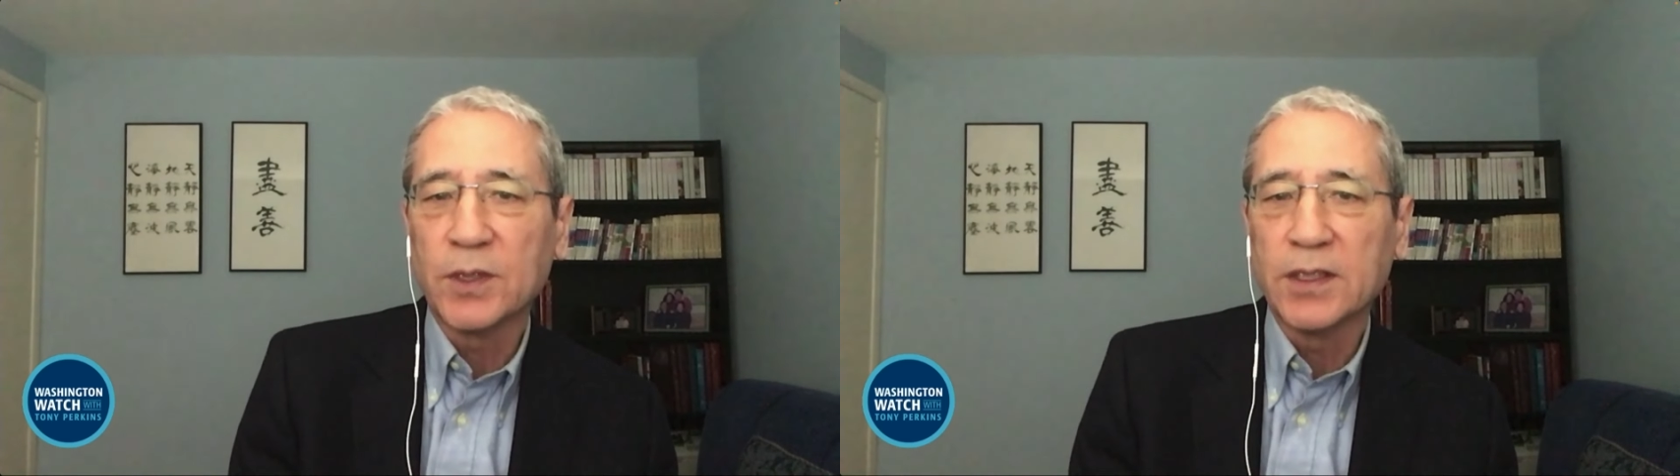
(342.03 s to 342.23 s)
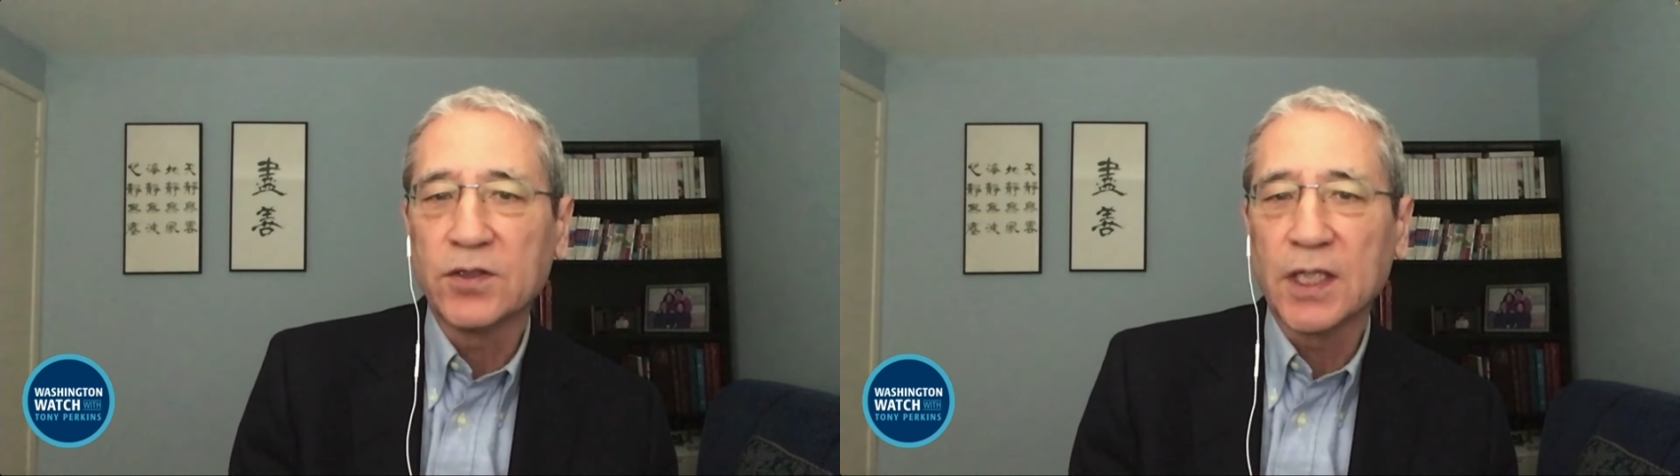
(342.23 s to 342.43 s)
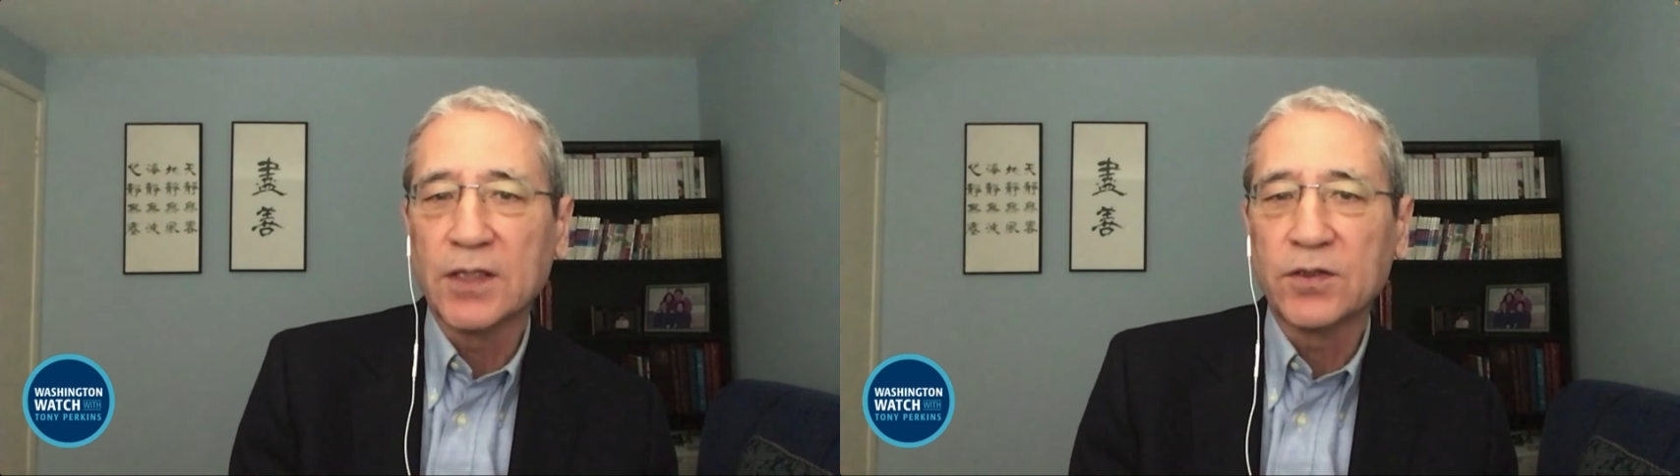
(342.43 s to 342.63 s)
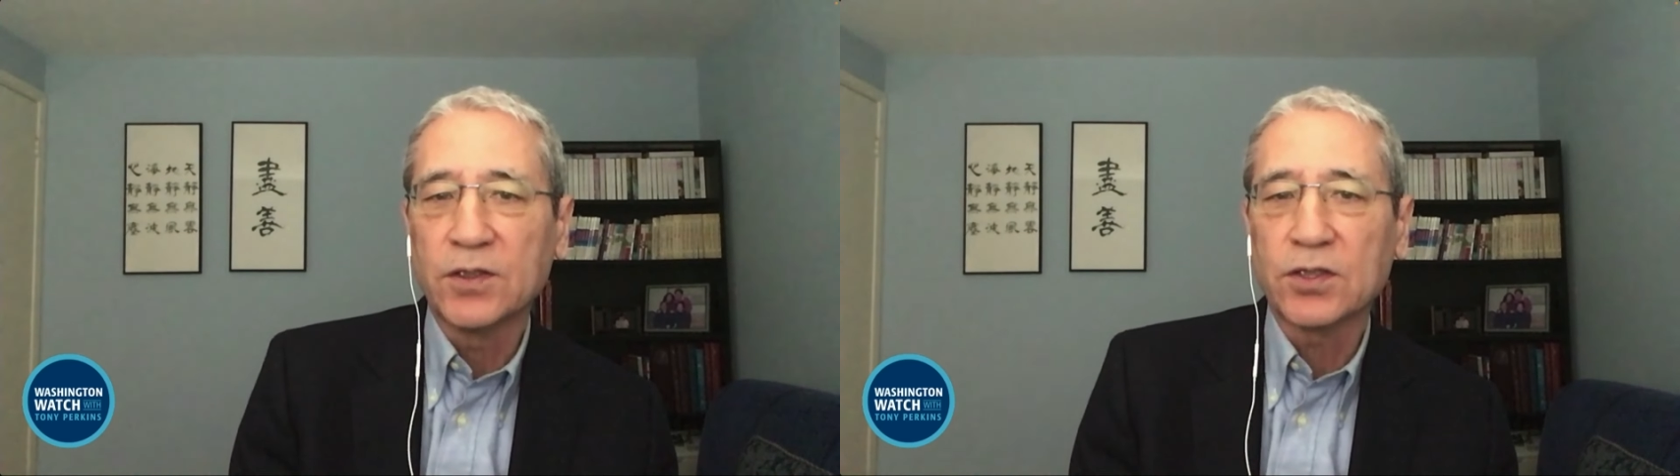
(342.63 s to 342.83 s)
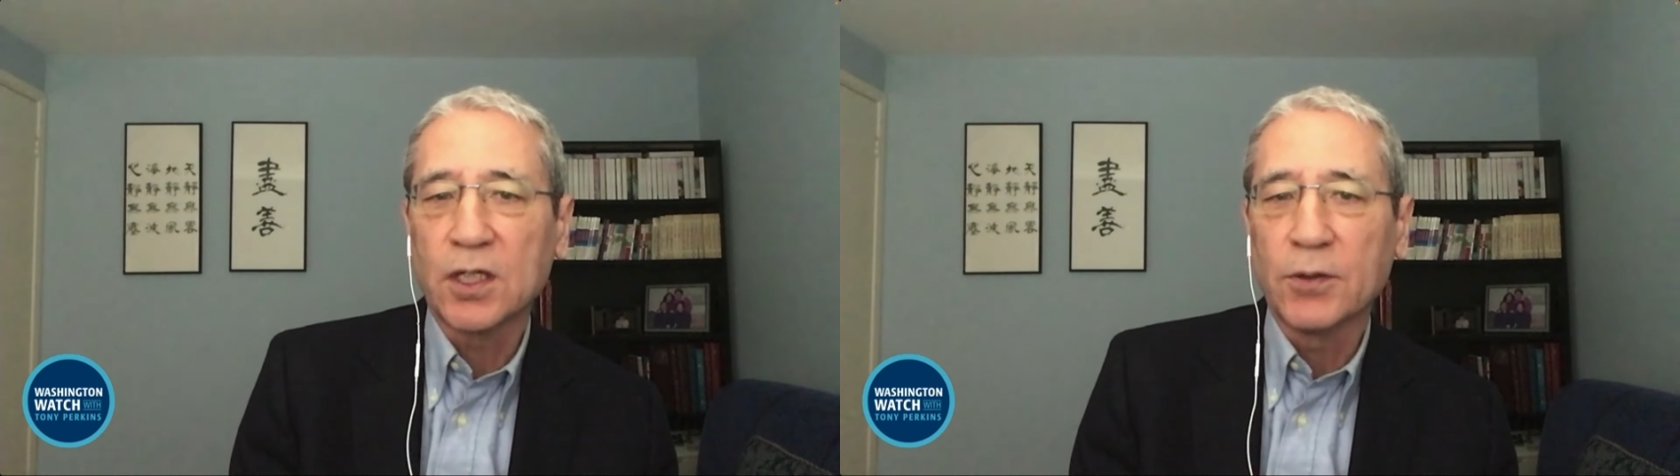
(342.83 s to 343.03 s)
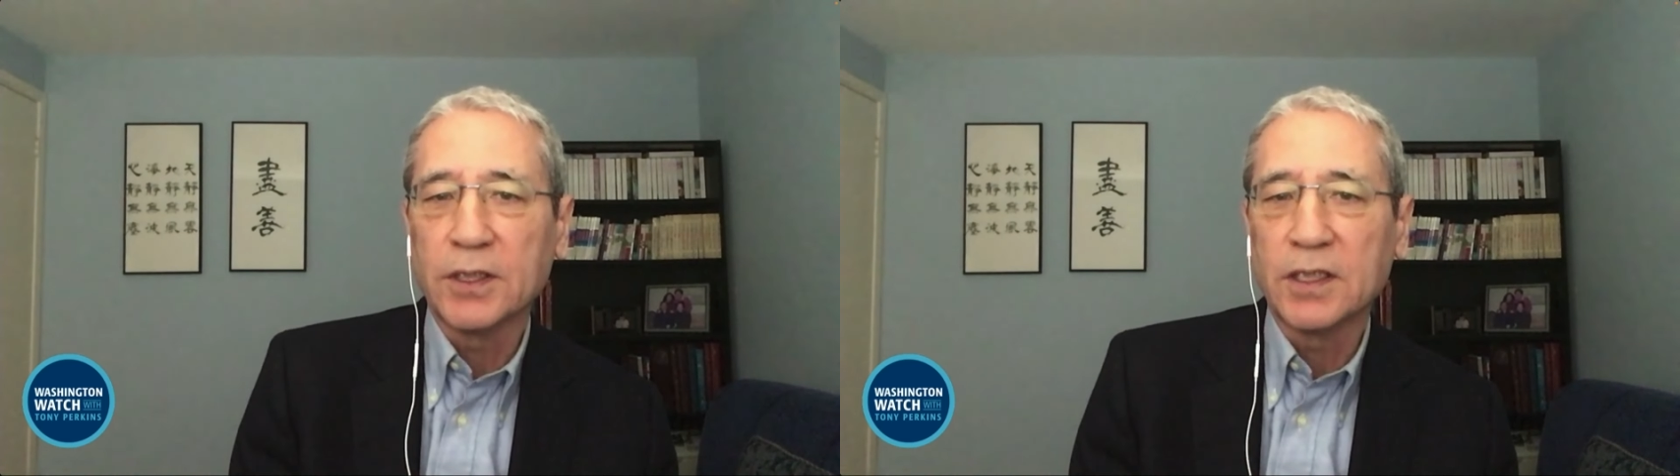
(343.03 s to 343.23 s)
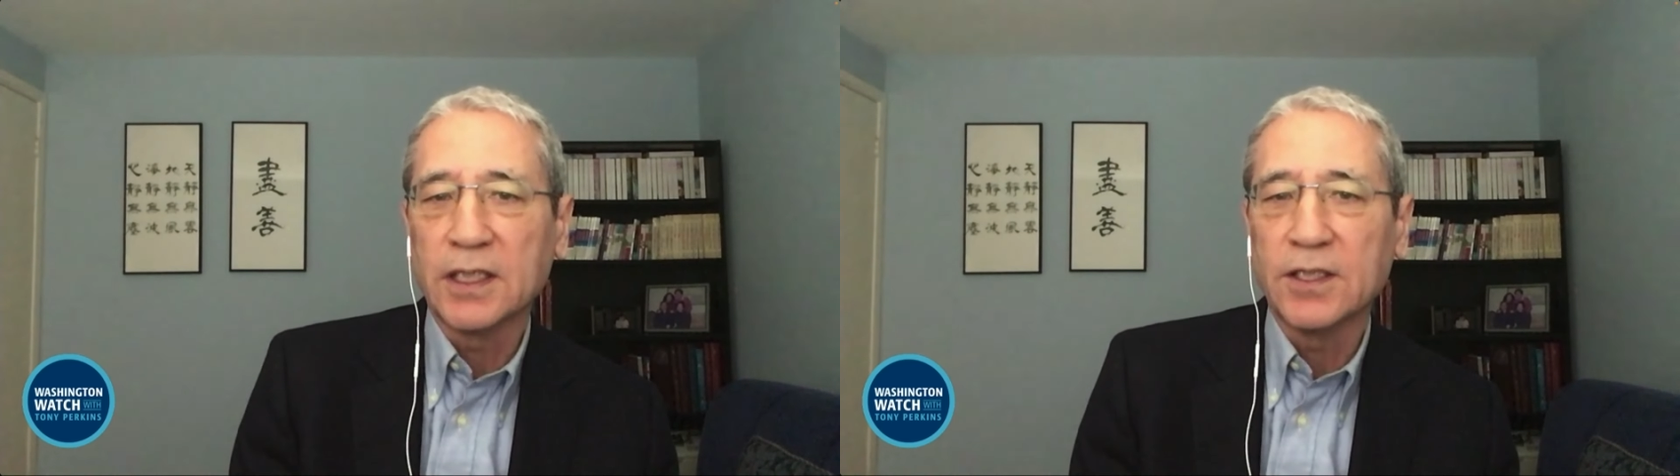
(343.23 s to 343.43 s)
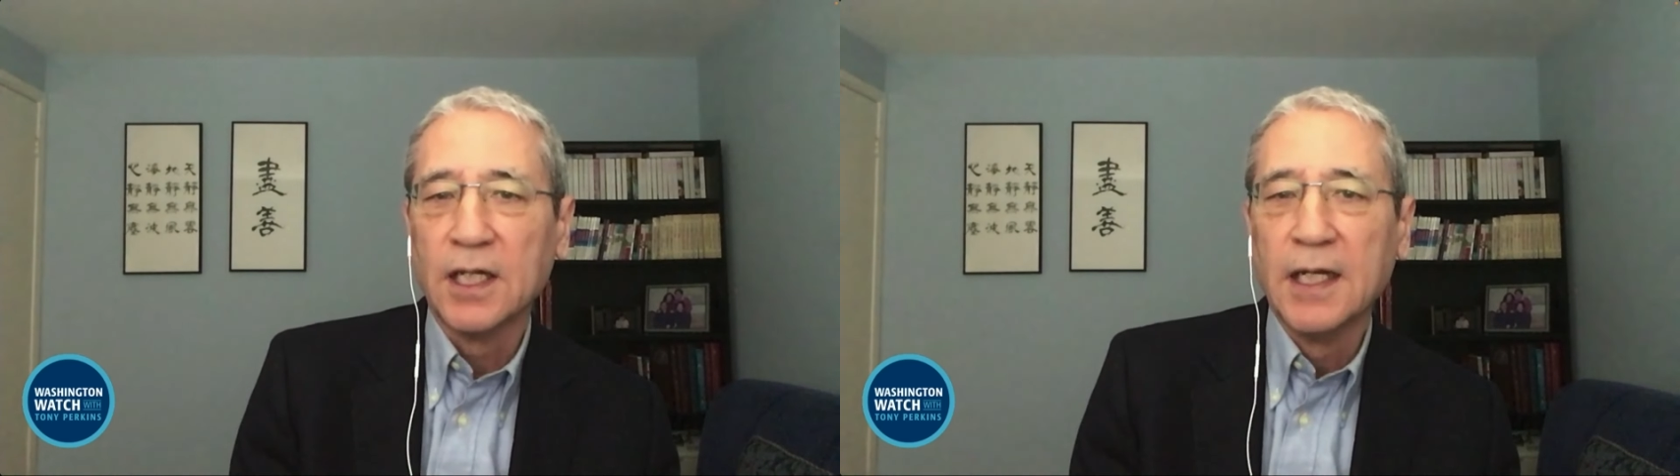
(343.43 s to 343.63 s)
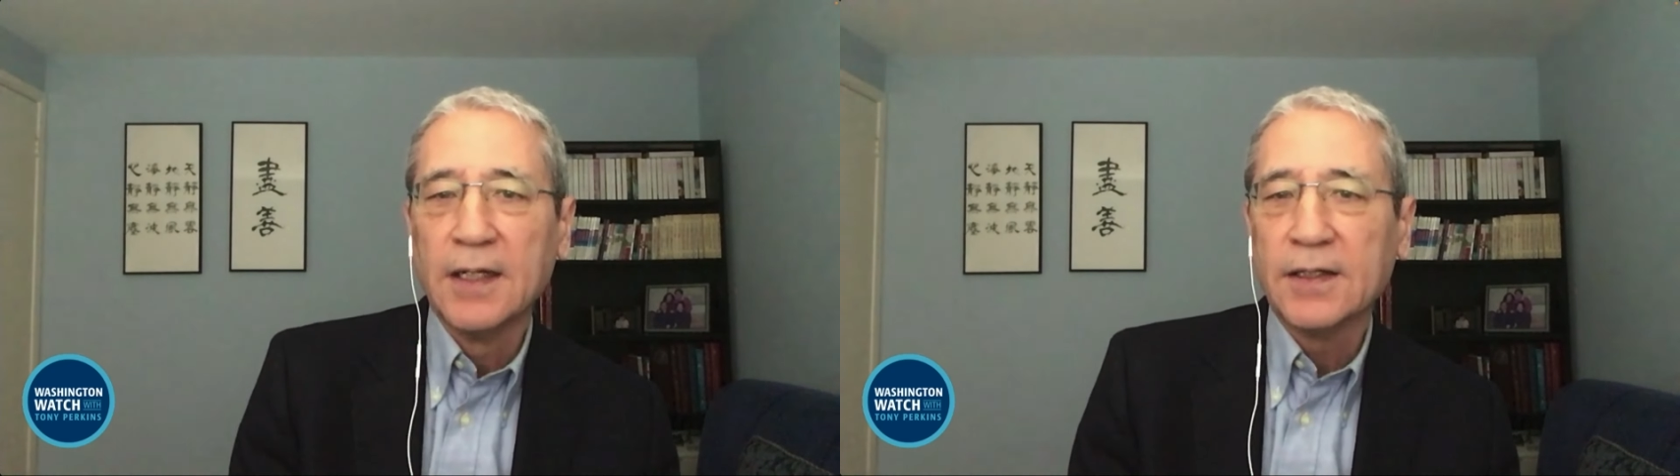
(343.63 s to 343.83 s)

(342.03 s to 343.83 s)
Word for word: when it says it's going to I-